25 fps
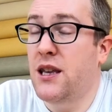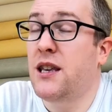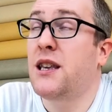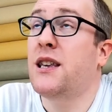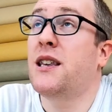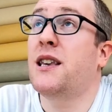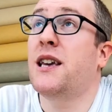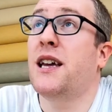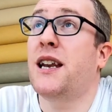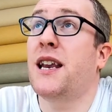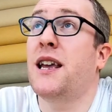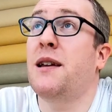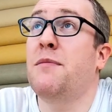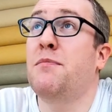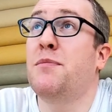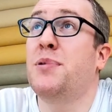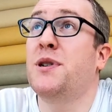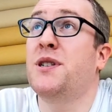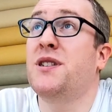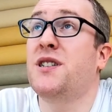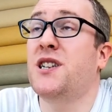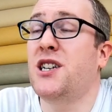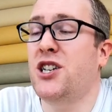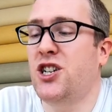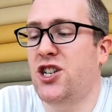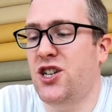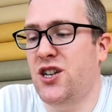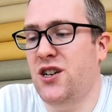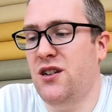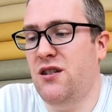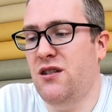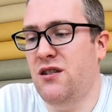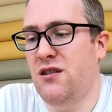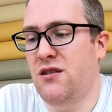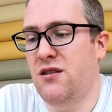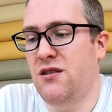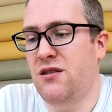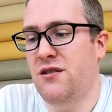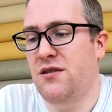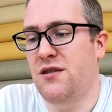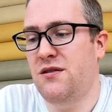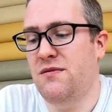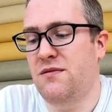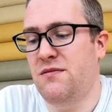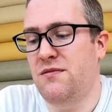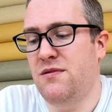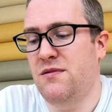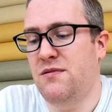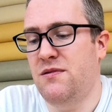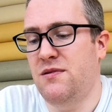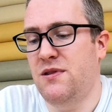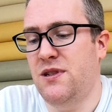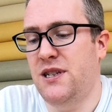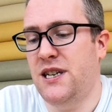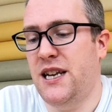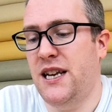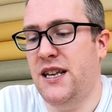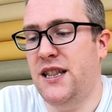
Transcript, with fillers: get it in position, take